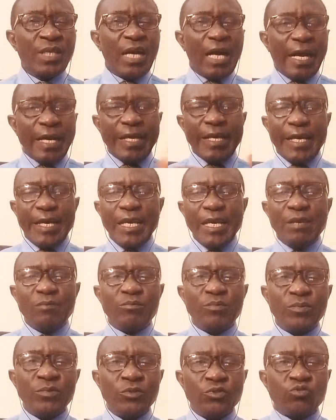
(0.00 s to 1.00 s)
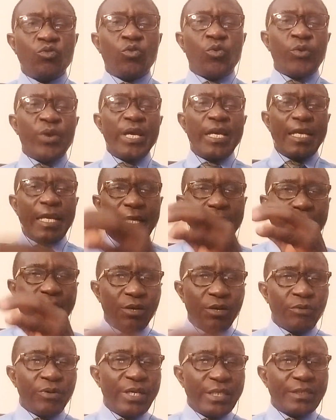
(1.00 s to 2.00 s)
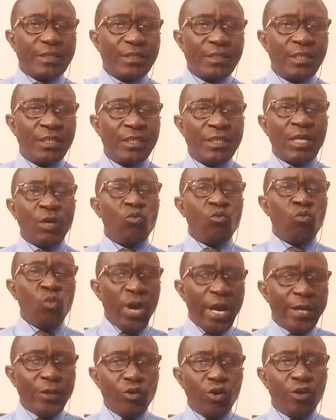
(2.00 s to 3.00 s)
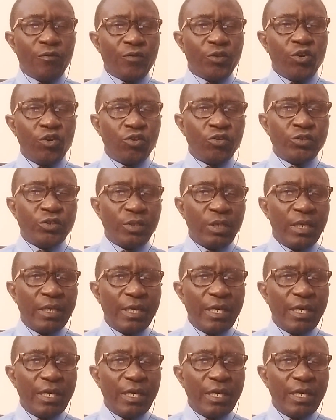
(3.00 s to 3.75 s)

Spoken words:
I came to reiterate the word of God